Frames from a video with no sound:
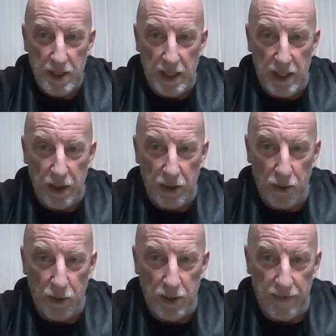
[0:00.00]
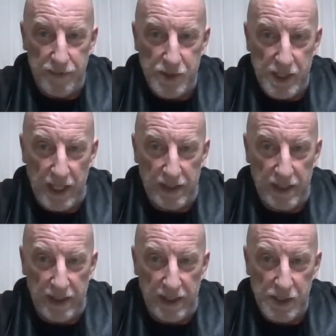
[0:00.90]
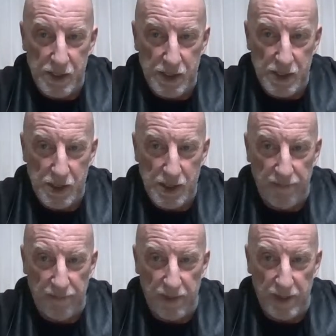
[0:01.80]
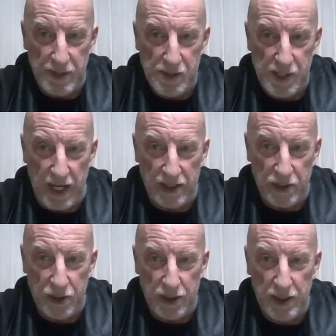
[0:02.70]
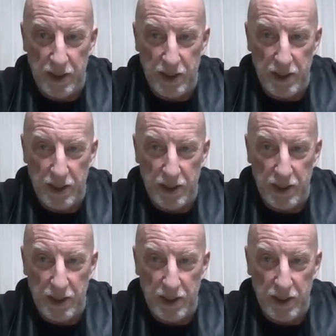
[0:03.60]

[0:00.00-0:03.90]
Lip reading: Eleanor Nuff said 1967 Mustang G.